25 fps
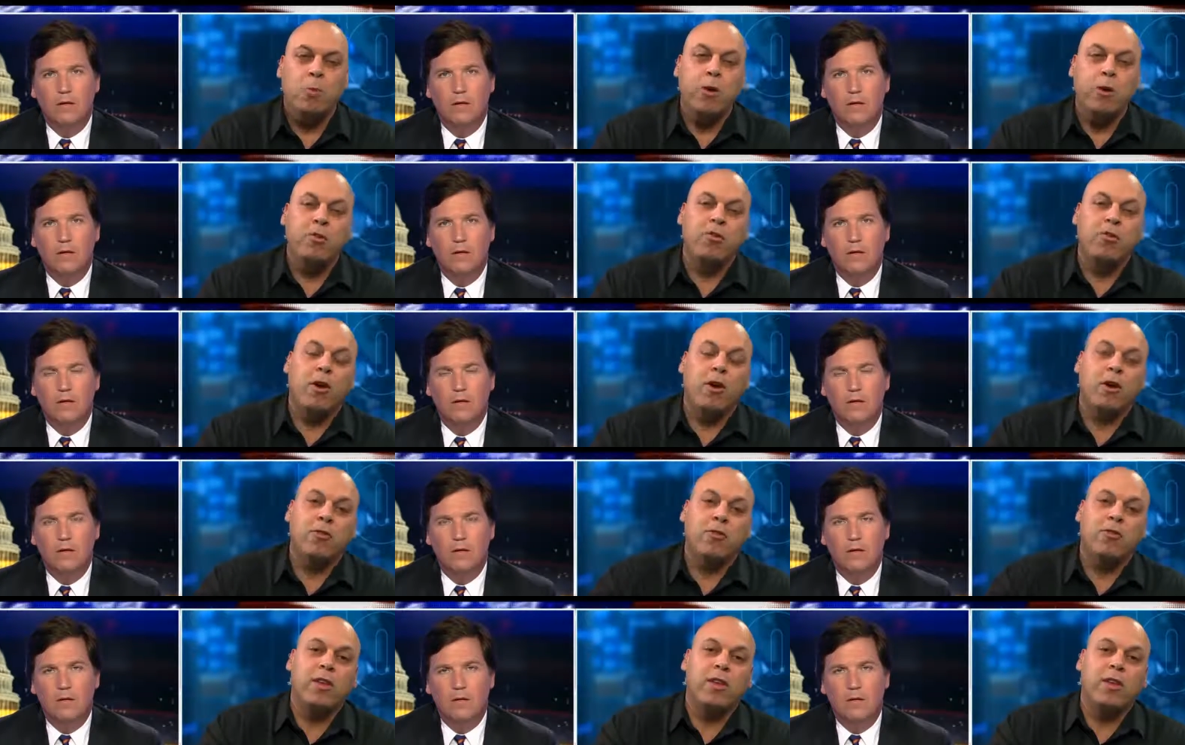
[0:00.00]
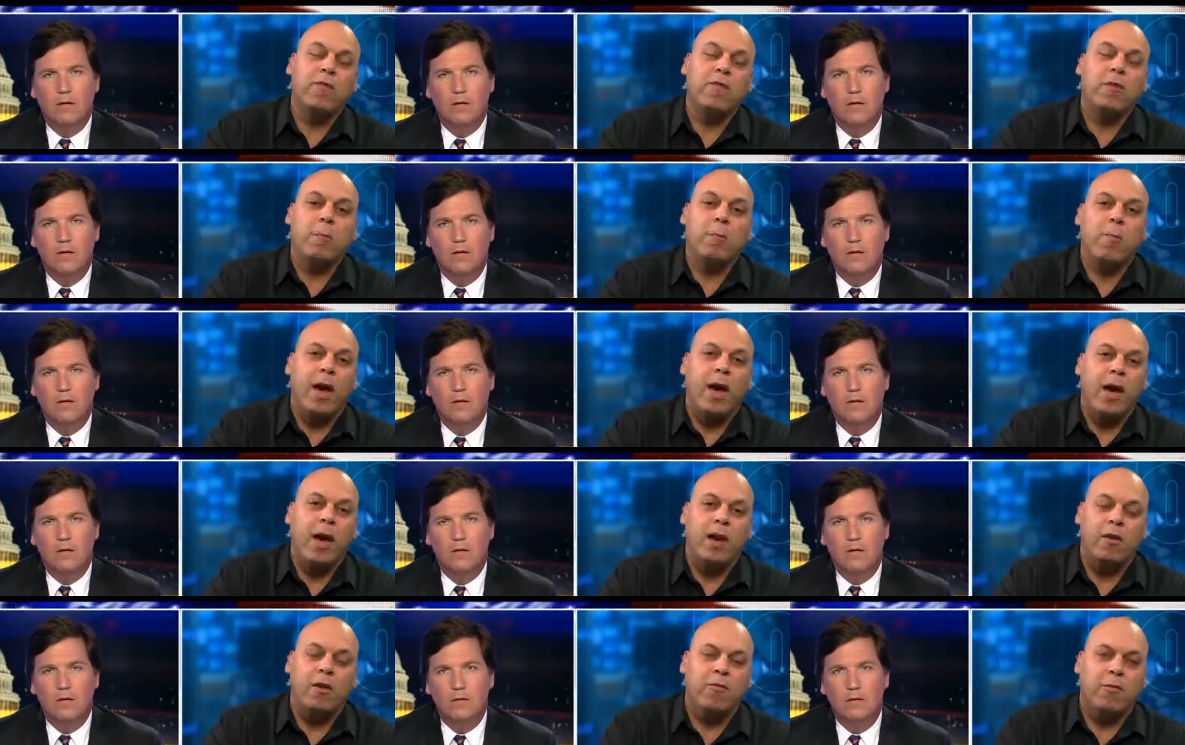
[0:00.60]
Speaker 1: we saw Stephen
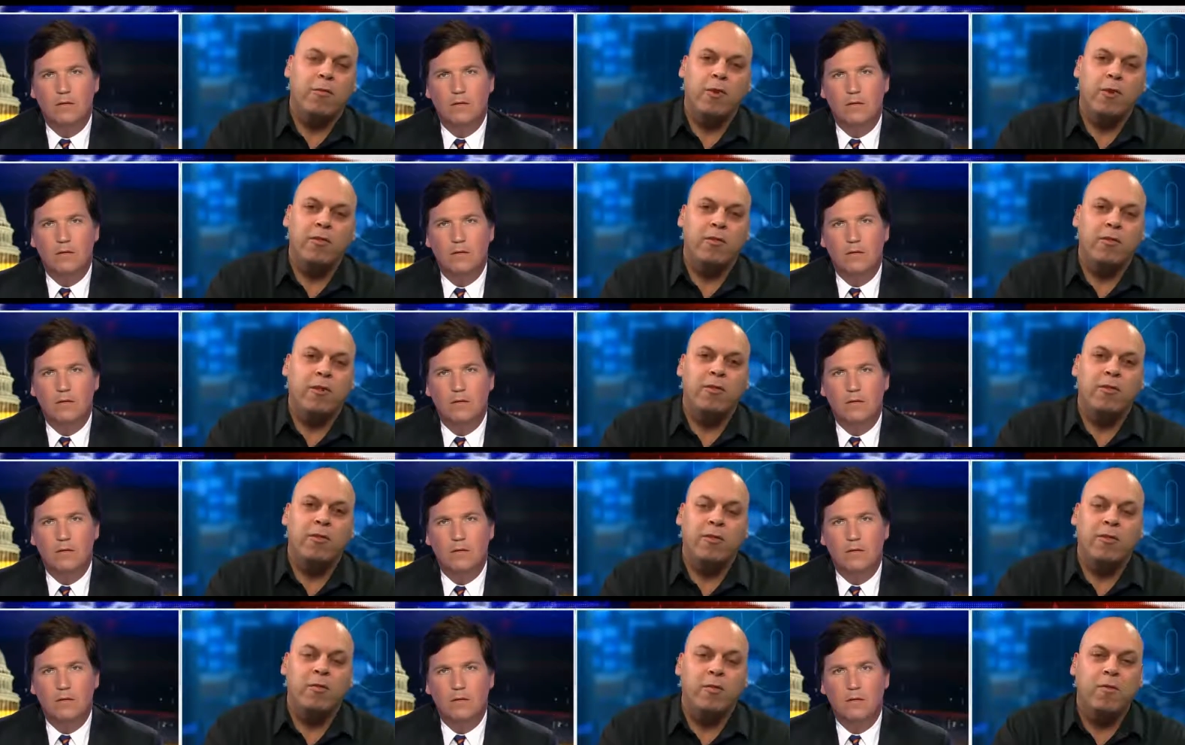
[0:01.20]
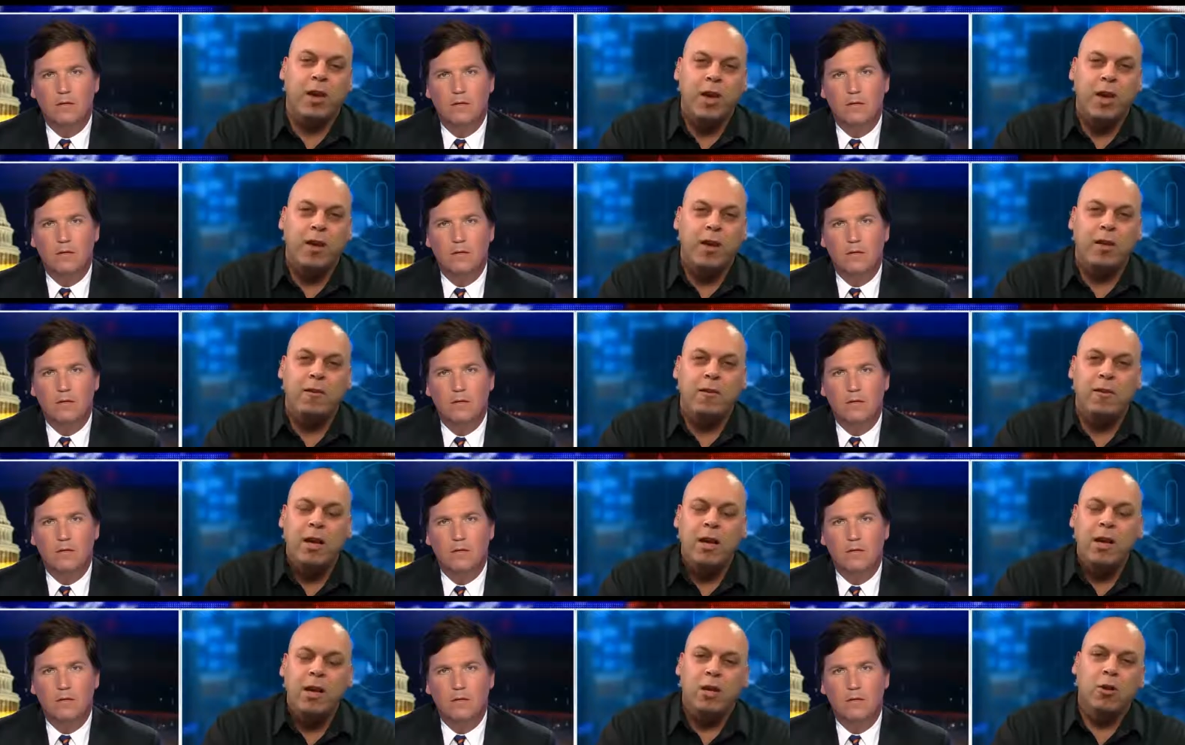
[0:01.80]
Paddock, for instance, in
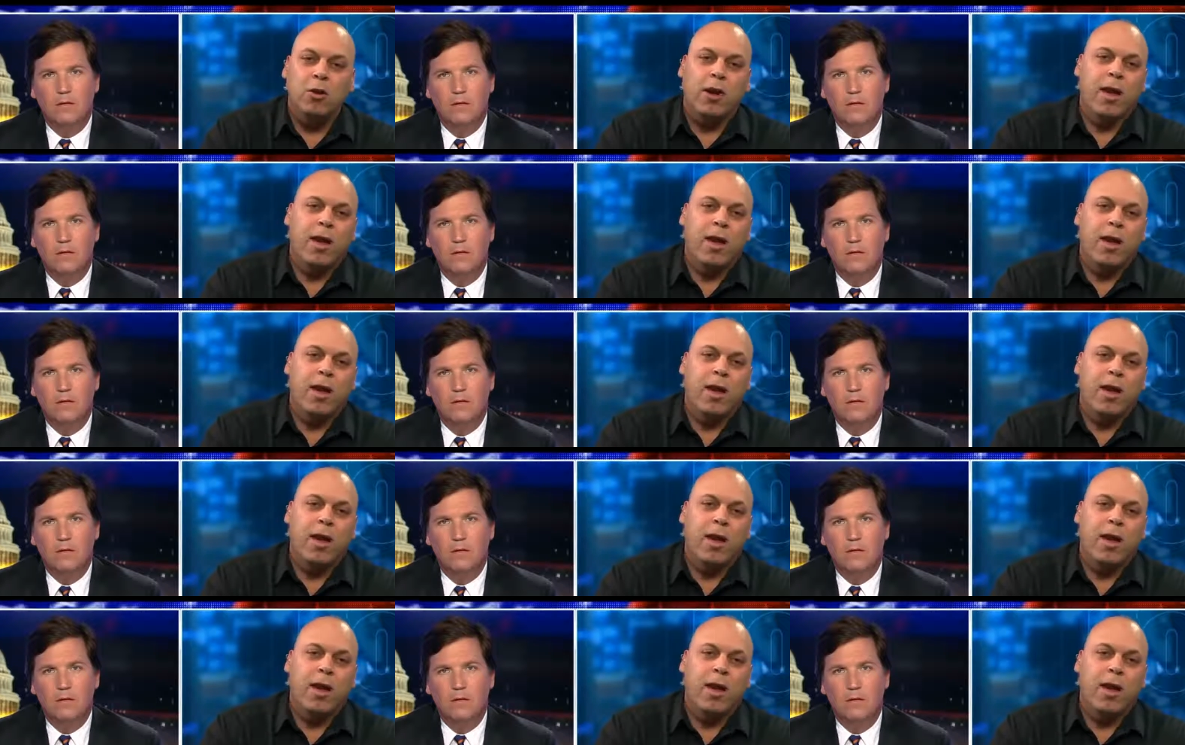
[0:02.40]
Vegas.